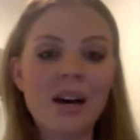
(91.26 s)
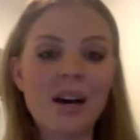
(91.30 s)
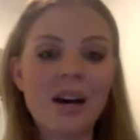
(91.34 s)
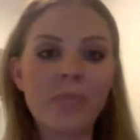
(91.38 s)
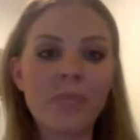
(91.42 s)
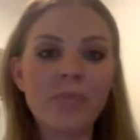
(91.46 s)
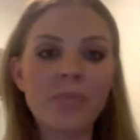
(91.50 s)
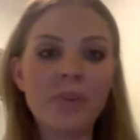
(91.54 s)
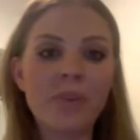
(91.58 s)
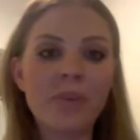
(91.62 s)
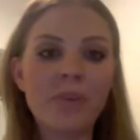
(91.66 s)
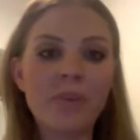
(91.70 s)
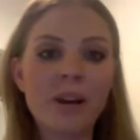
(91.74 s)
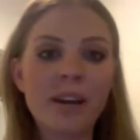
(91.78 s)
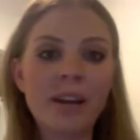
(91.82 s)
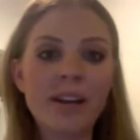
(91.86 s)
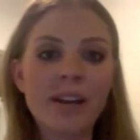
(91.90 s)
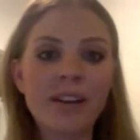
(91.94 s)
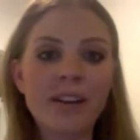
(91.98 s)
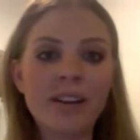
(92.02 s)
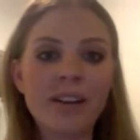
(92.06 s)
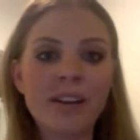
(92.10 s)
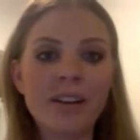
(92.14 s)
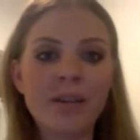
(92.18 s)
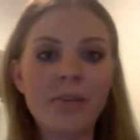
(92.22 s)
you might
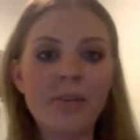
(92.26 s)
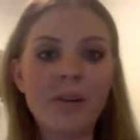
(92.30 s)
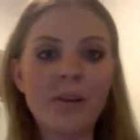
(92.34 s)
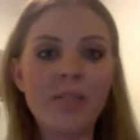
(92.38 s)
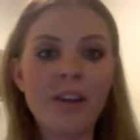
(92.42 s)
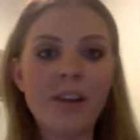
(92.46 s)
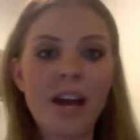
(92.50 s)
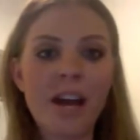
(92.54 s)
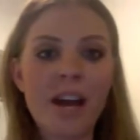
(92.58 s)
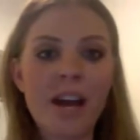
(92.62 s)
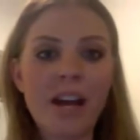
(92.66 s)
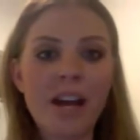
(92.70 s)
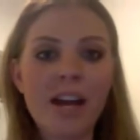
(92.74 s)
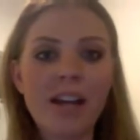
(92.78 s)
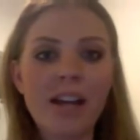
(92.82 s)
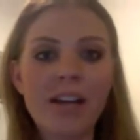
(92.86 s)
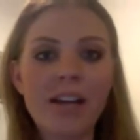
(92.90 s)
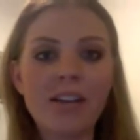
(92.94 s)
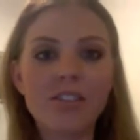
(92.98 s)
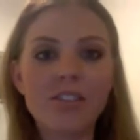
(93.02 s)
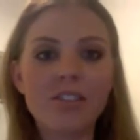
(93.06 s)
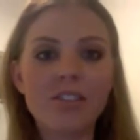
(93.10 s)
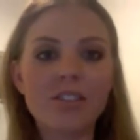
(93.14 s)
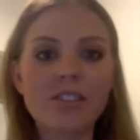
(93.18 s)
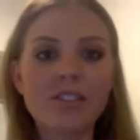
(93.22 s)
get a little bit of a headache.
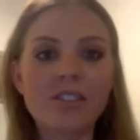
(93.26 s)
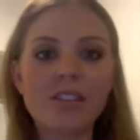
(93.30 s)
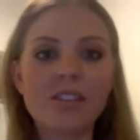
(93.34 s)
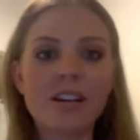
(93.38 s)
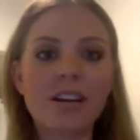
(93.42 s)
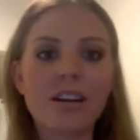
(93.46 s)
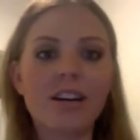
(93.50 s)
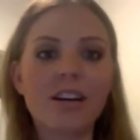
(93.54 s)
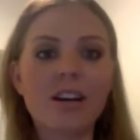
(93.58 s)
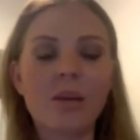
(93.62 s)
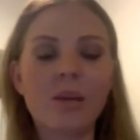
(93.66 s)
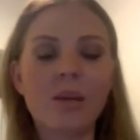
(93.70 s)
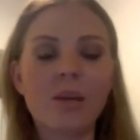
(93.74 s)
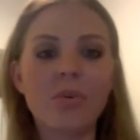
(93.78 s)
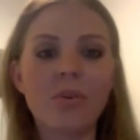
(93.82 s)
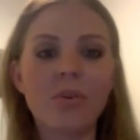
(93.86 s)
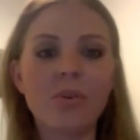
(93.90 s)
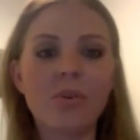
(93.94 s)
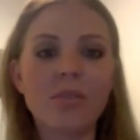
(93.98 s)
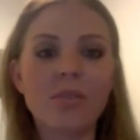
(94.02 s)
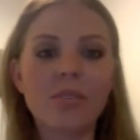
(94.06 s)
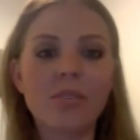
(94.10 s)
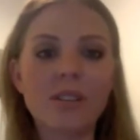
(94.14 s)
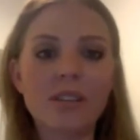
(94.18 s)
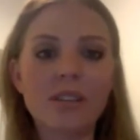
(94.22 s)
Just take a
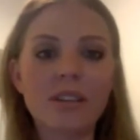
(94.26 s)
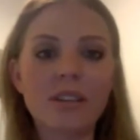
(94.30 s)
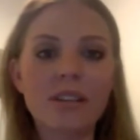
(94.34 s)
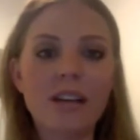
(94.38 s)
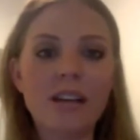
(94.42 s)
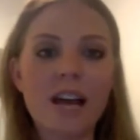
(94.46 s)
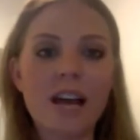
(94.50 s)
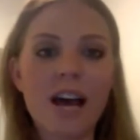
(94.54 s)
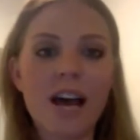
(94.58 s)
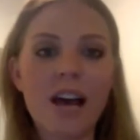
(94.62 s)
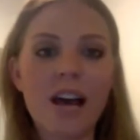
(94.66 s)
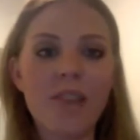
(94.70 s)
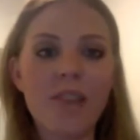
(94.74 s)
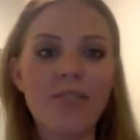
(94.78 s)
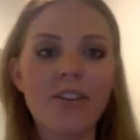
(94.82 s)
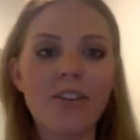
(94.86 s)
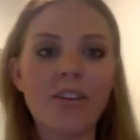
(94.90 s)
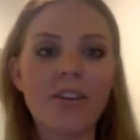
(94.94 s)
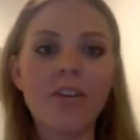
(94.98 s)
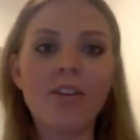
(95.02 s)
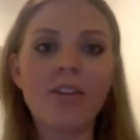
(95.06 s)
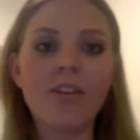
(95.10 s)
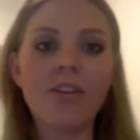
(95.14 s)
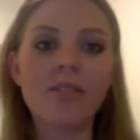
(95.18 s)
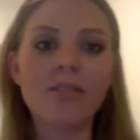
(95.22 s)
couple
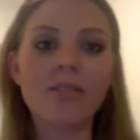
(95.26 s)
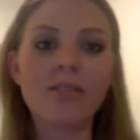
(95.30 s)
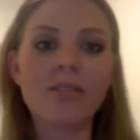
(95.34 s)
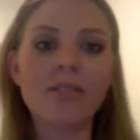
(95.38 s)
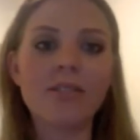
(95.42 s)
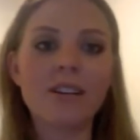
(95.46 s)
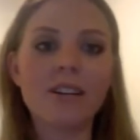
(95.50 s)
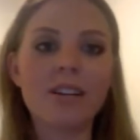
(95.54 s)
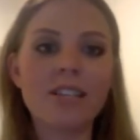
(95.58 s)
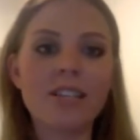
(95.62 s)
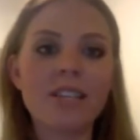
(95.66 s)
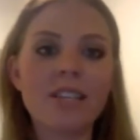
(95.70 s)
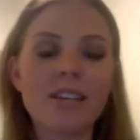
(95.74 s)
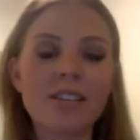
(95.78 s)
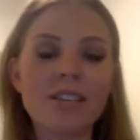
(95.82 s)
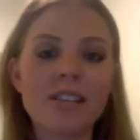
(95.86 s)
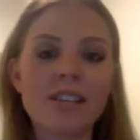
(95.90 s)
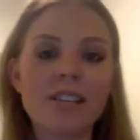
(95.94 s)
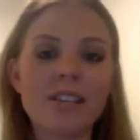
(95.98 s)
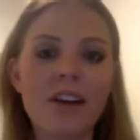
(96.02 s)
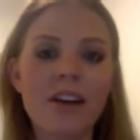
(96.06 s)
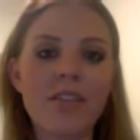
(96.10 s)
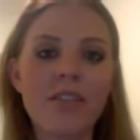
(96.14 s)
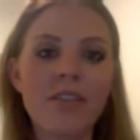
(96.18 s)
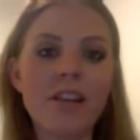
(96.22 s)
Advil and that takes
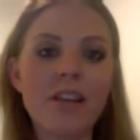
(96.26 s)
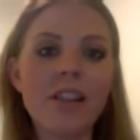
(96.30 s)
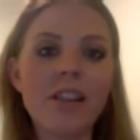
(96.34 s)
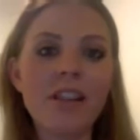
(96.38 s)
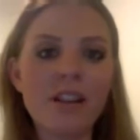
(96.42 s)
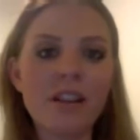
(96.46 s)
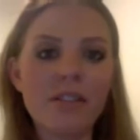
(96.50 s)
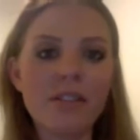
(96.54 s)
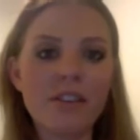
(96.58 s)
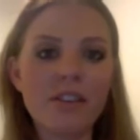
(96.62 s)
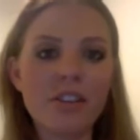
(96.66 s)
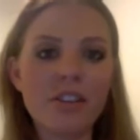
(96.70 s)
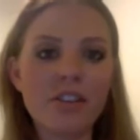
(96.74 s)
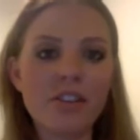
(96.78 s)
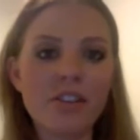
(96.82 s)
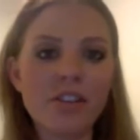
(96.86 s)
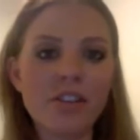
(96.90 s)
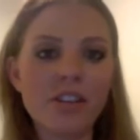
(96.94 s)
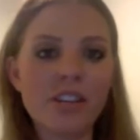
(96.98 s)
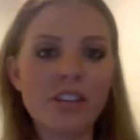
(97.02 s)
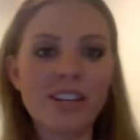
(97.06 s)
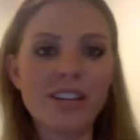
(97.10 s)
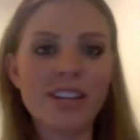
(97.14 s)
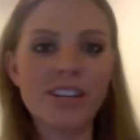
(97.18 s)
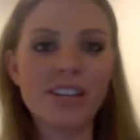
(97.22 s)
care of it. And then
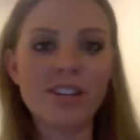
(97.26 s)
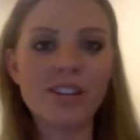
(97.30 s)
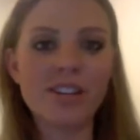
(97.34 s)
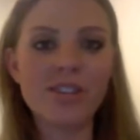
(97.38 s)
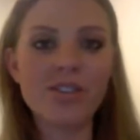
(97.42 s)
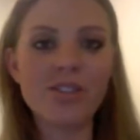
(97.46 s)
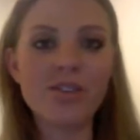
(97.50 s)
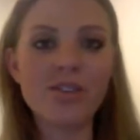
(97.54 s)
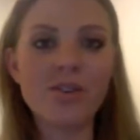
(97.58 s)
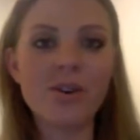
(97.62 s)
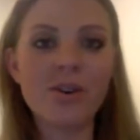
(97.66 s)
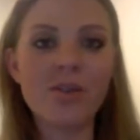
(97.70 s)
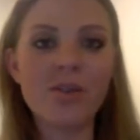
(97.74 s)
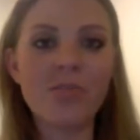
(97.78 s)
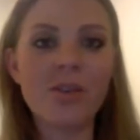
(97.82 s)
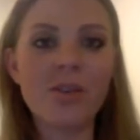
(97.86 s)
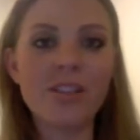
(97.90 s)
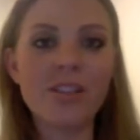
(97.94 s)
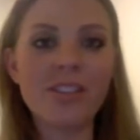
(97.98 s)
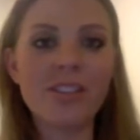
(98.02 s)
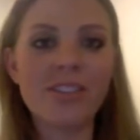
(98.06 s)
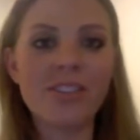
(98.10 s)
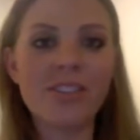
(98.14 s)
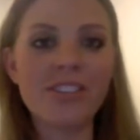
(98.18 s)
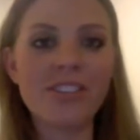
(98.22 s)
eventually you get used to them,
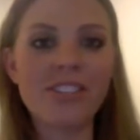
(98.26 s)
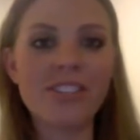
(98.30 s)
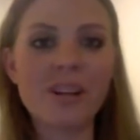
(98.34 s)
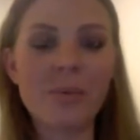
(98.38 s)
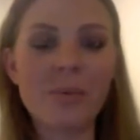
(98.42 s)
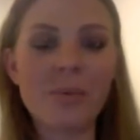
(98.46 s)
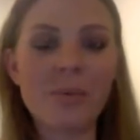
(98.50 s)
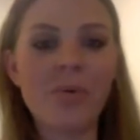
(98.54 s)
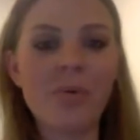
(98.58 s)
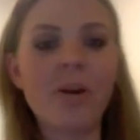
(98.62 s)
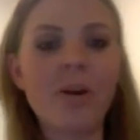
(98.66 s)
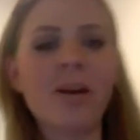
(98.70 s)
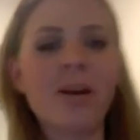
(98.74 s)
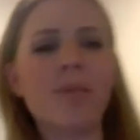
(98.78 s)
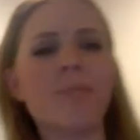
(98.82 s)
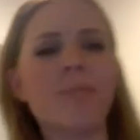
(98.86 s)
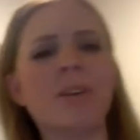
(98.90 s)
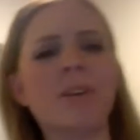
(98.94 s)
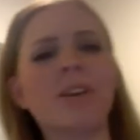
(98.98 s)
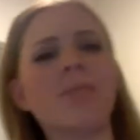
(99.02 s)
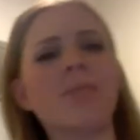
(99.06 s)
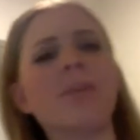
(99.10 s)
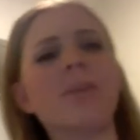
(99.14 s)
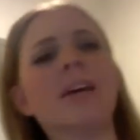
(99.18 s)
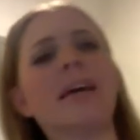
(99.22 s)
but the first time you wear them,
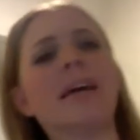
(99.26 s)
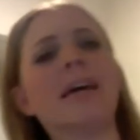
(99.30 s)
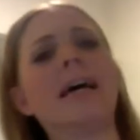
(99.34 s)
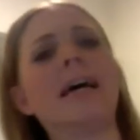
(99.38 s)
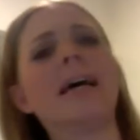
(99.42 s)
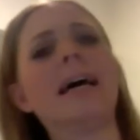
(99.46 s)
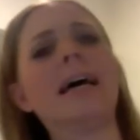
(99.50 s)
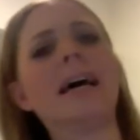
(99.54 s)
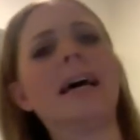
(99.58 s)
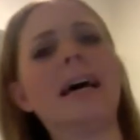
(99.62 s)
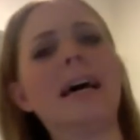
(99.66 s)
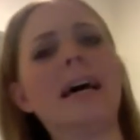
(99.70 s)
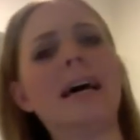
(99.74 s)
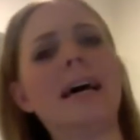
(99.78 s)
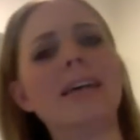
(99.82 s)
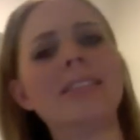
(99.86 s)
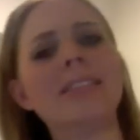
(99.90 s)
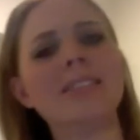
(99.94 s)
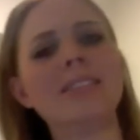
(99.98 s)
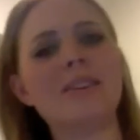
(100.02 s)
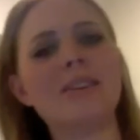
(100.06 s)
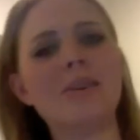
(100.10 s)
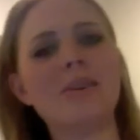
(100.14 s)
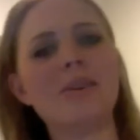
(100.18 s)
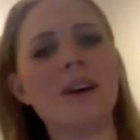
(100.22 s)
you're going to be like,
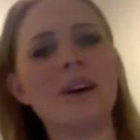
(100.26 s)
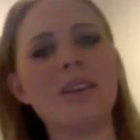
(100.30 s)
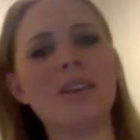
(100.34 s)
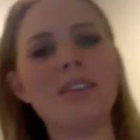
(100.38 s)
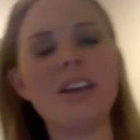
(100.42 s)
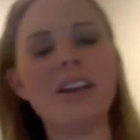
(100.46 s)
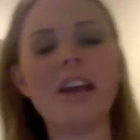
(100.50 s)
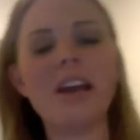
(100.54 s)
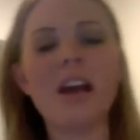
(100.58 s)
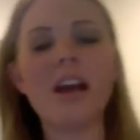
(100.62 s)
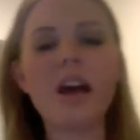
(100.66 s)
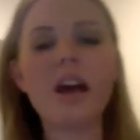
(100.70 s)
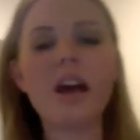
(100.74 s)
so heavy.